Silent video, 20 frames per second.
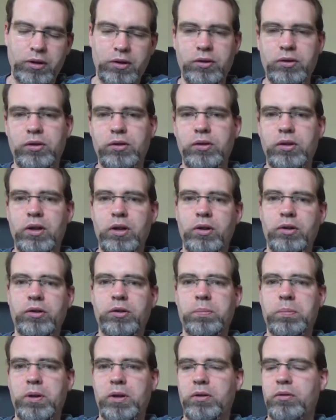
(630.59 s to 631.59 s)
It's, you know,
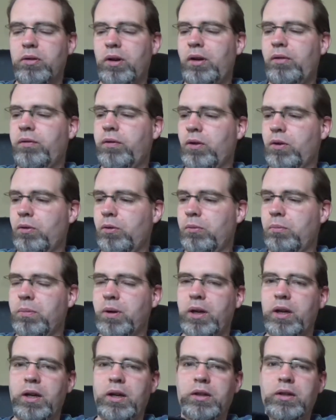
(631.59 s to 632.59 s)
it's been a great phone,
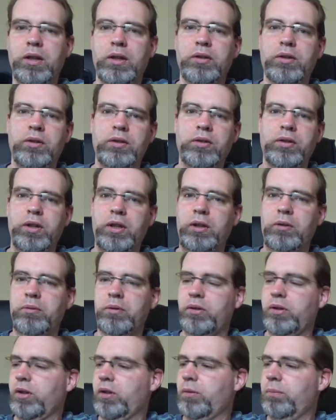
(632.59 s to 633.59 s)
but it doesn't sync
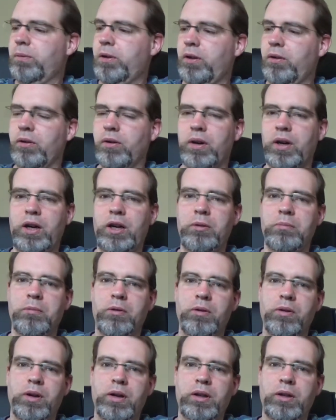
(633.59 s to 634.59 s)
with the computer
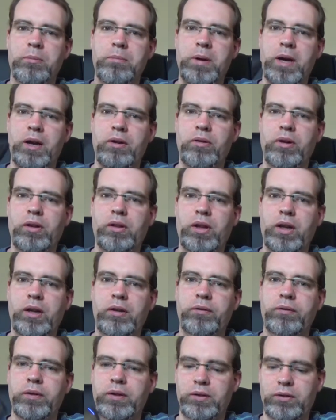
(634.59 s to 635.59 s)
anymore, and the battery
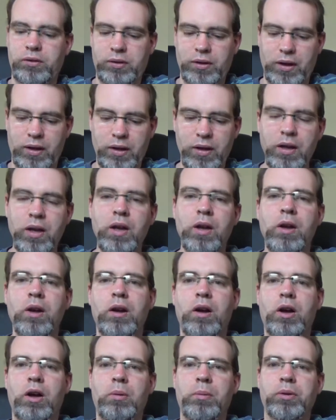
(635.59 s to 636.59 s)
life is
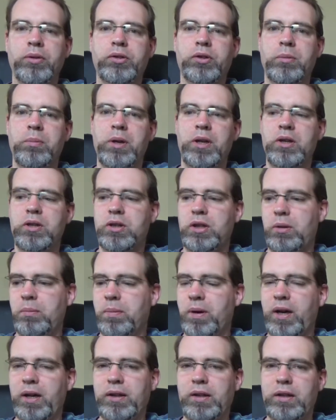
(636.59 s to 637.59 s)
almost diminishing
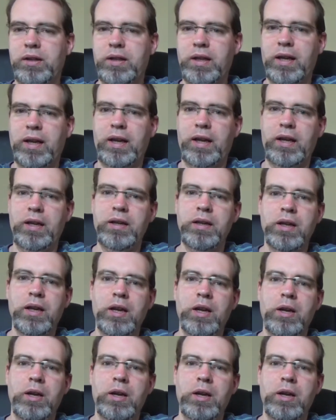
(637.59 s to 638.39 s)
by the day.